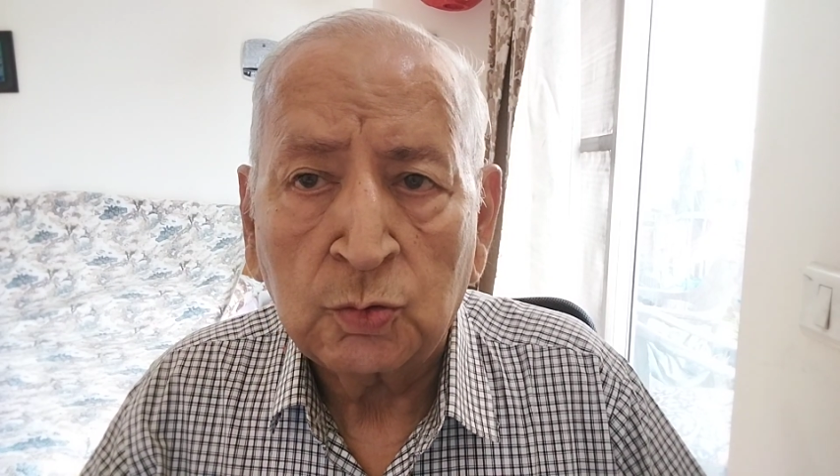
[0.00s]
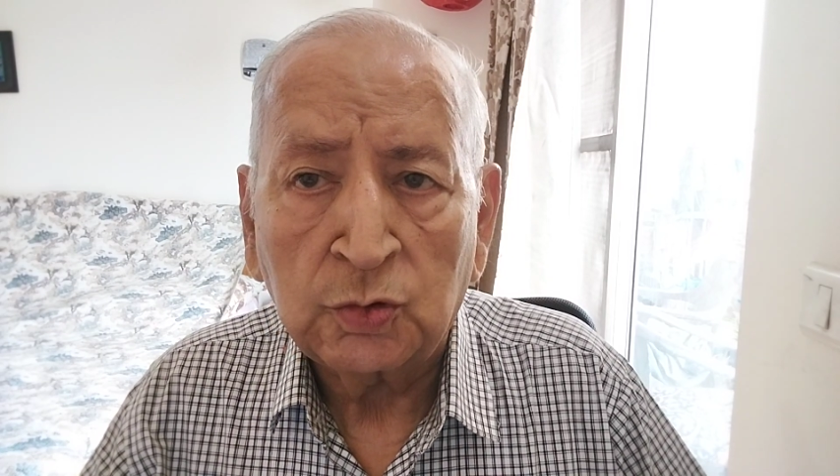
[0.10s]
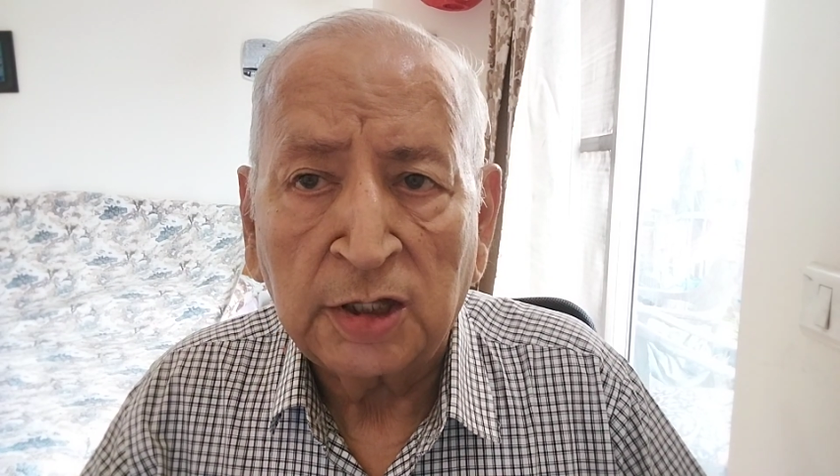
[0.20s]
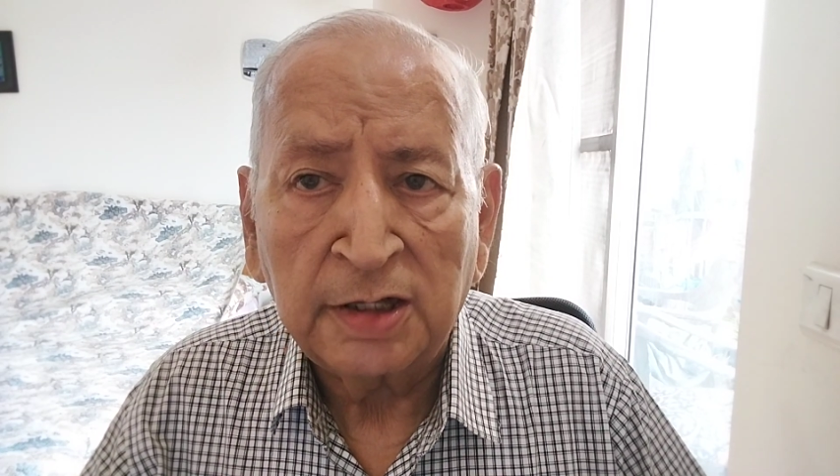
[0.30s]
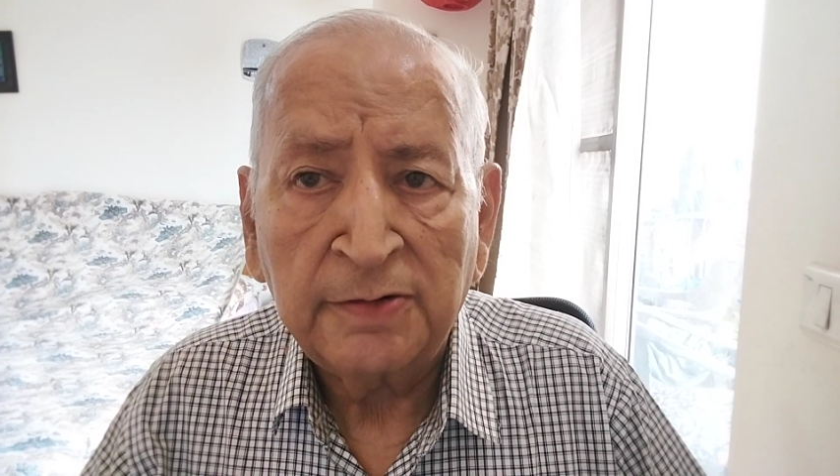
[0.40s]
to
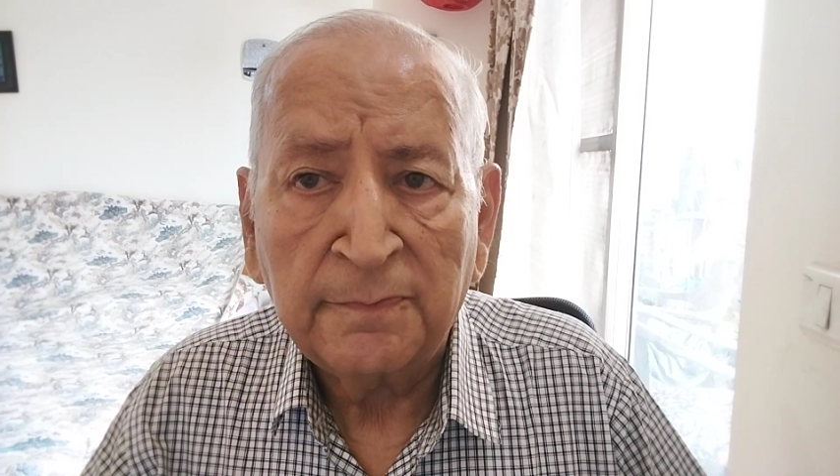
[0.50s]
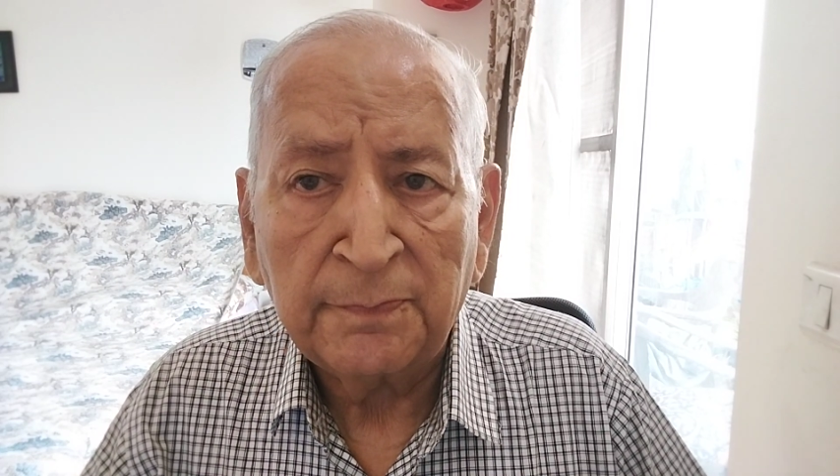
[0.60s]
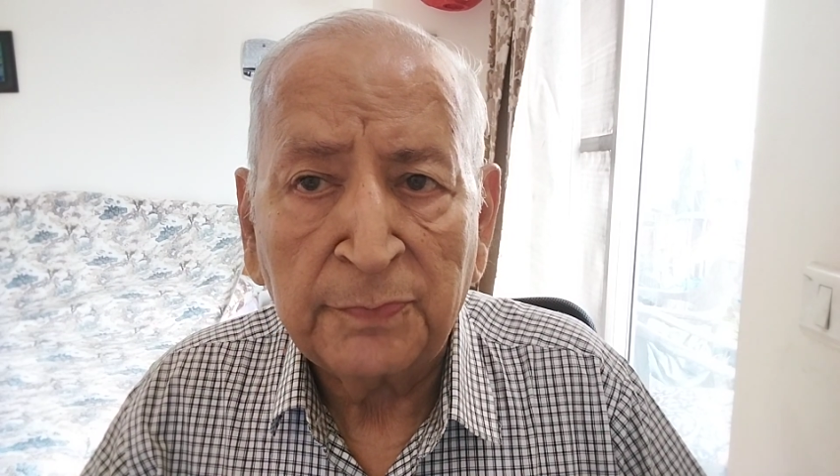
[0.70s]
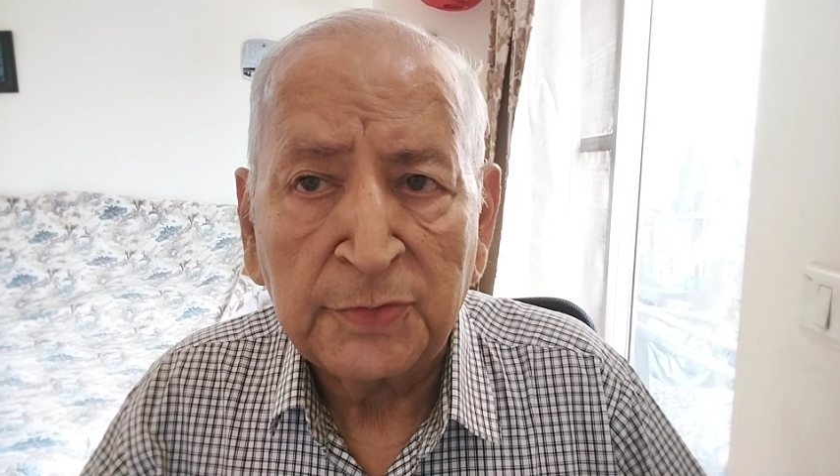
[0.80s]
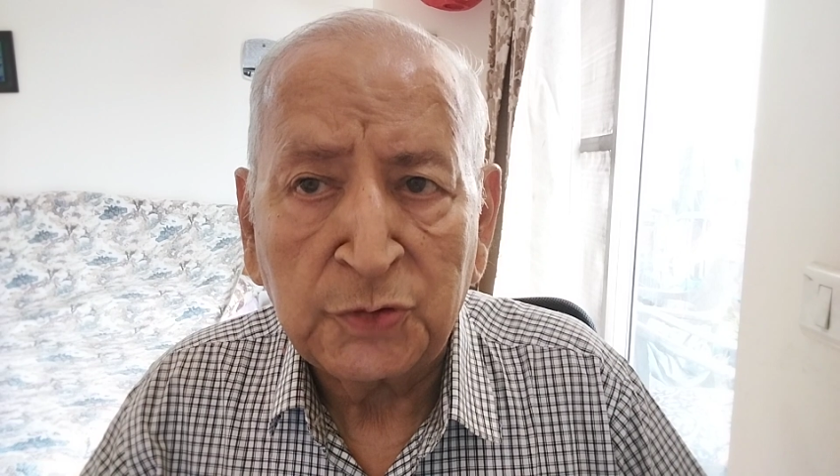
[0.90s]
the
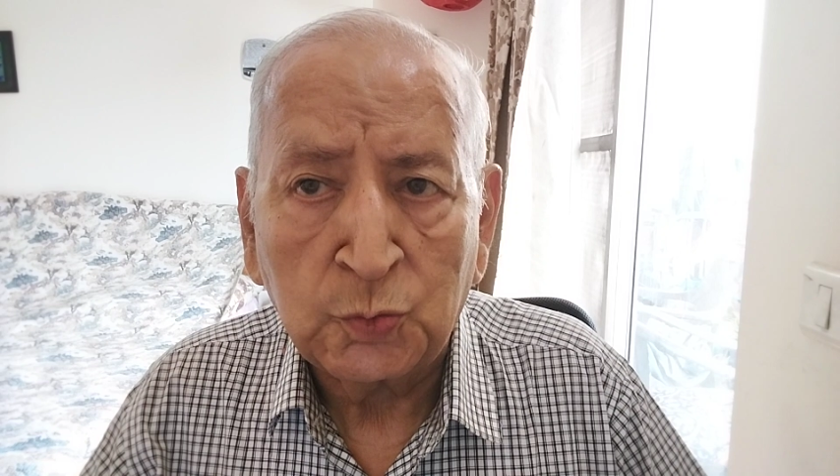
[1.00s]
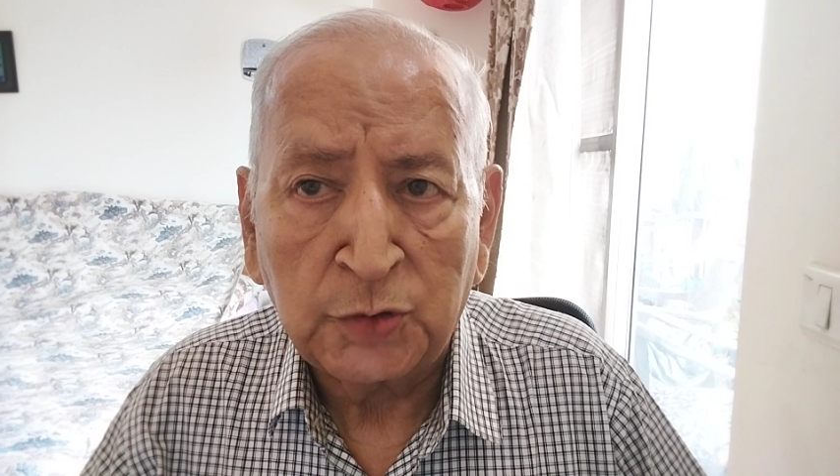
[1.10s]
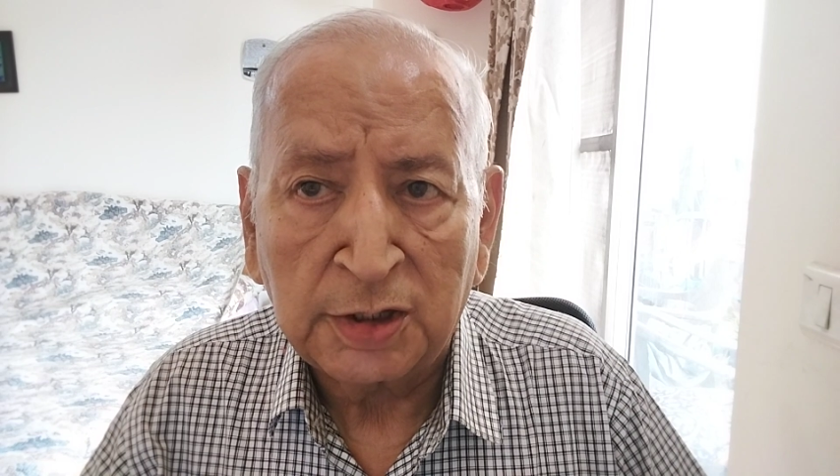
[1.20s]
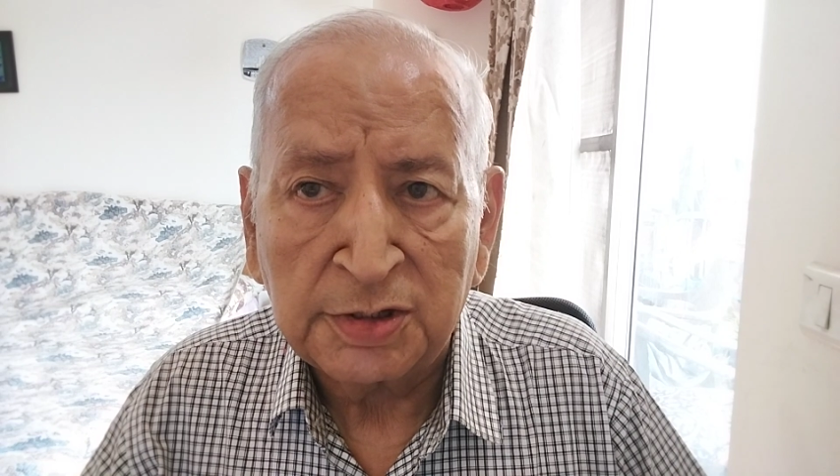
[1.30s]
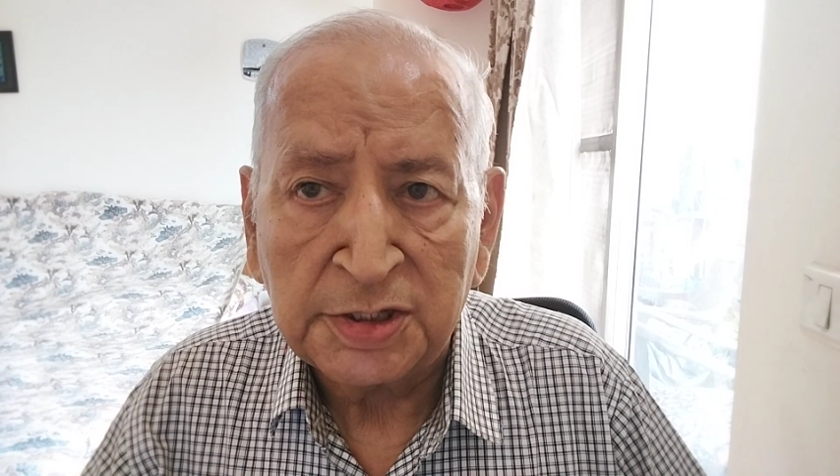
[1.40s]

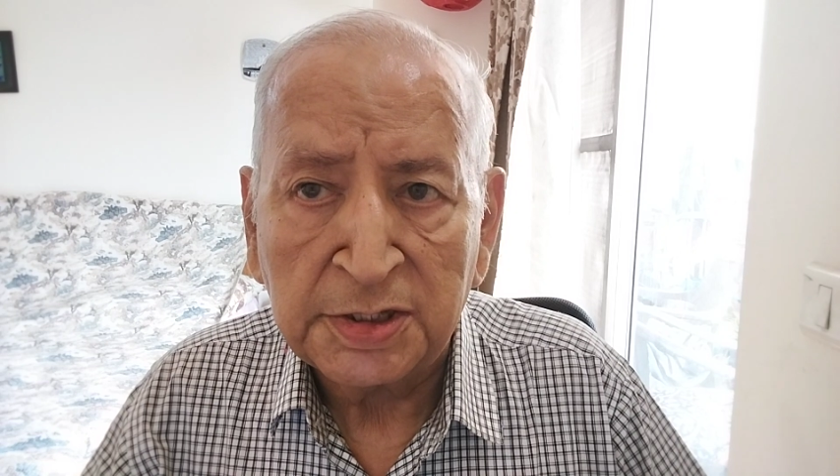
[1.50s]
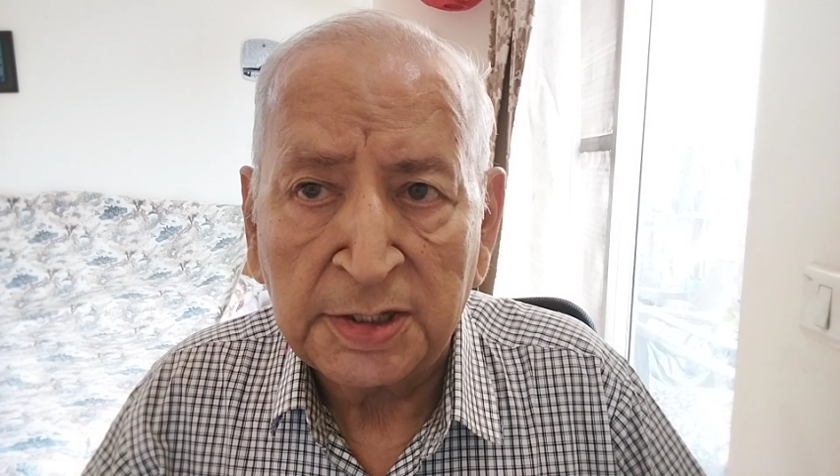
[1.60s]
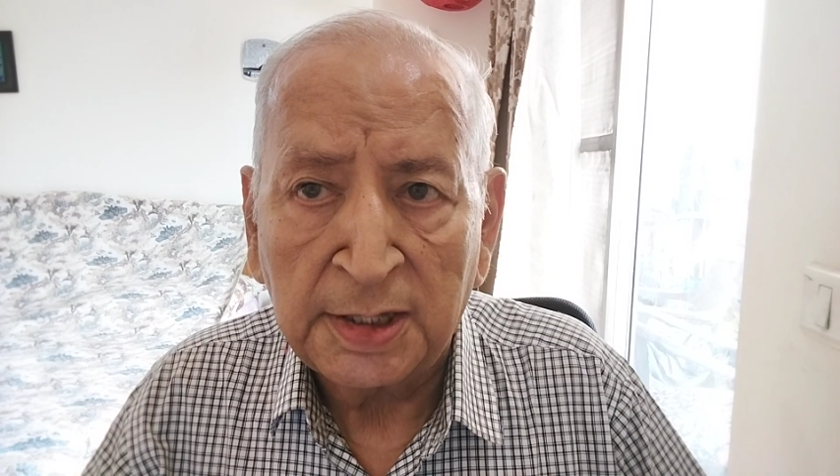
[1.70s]
juniors.